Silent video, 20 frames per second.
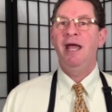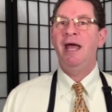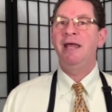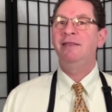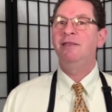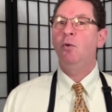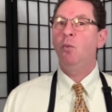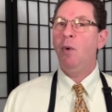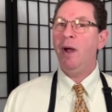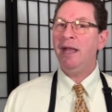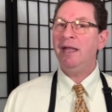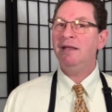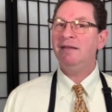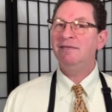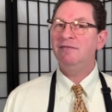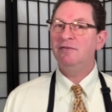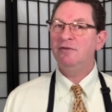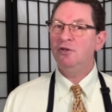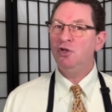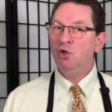And the way
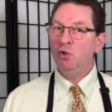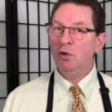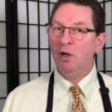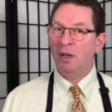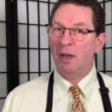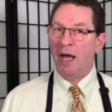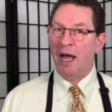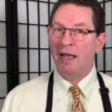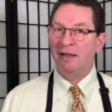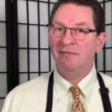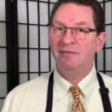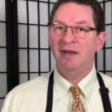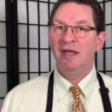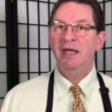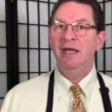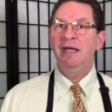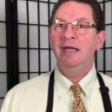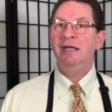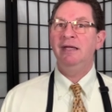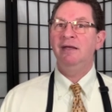it's utilized
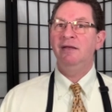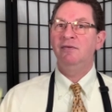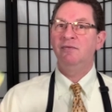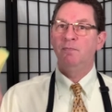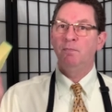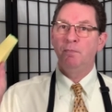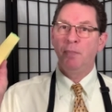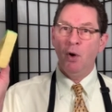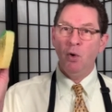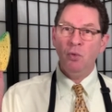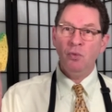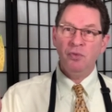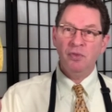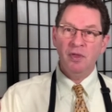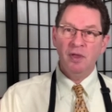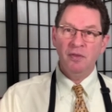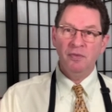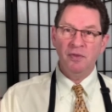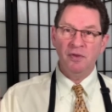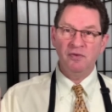is both
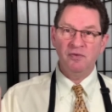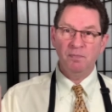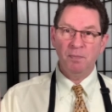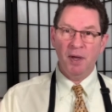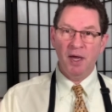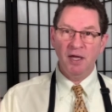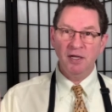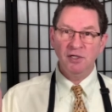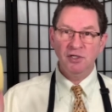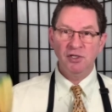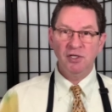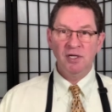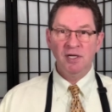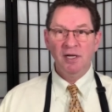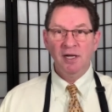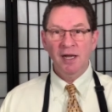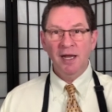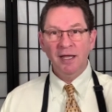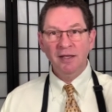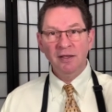the sponge
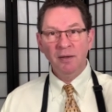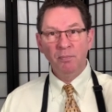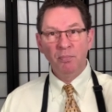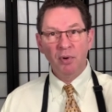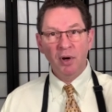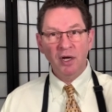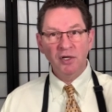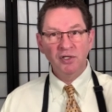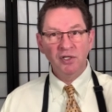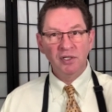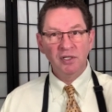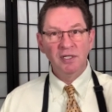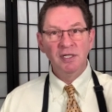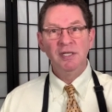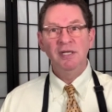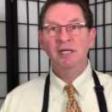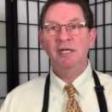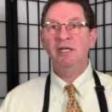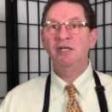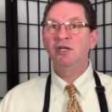and the brush
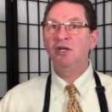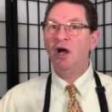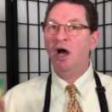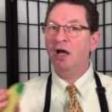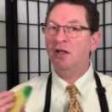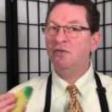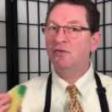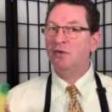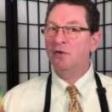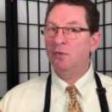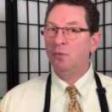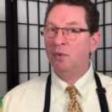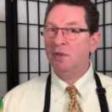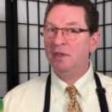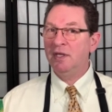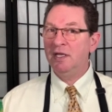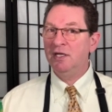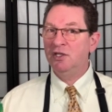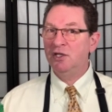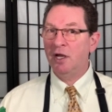in concert
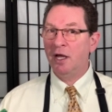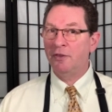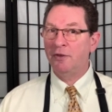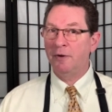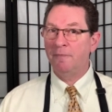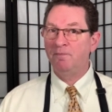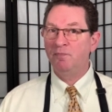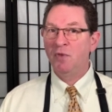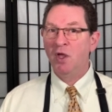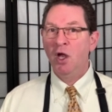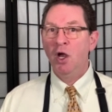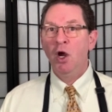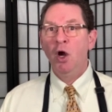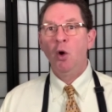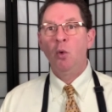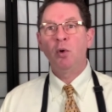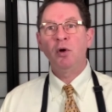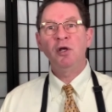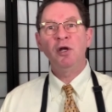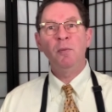with each other.
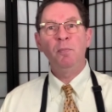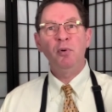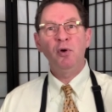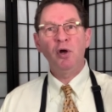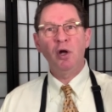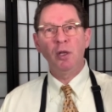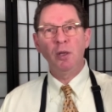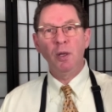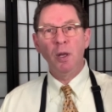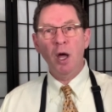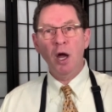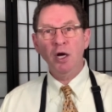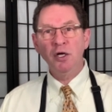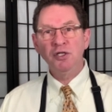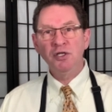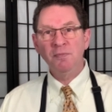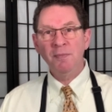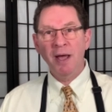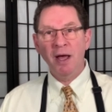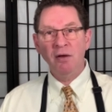We're going to put a
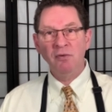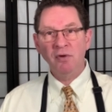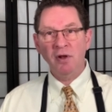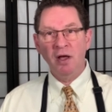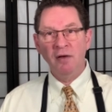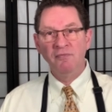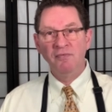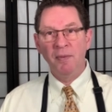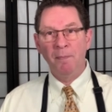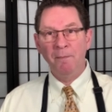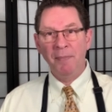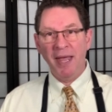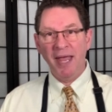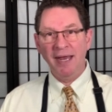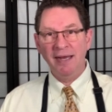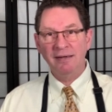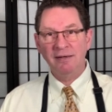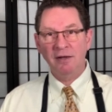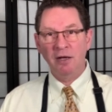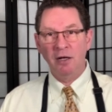large amount of the
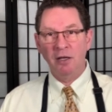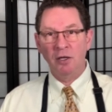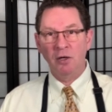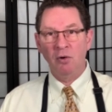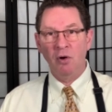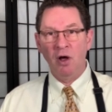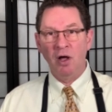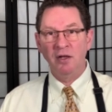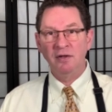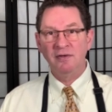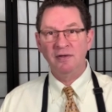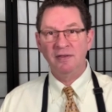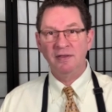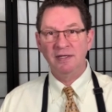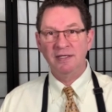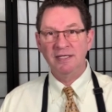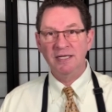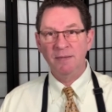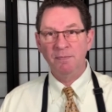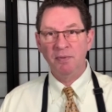paint color onto
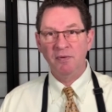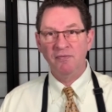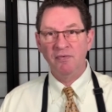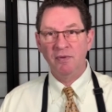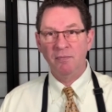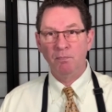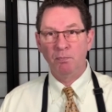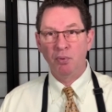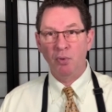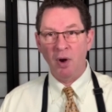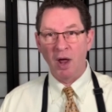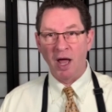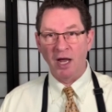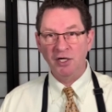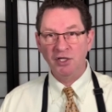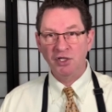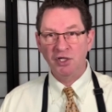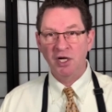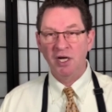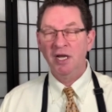the tip of the
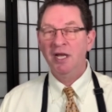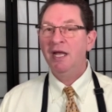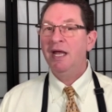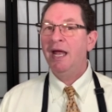brush,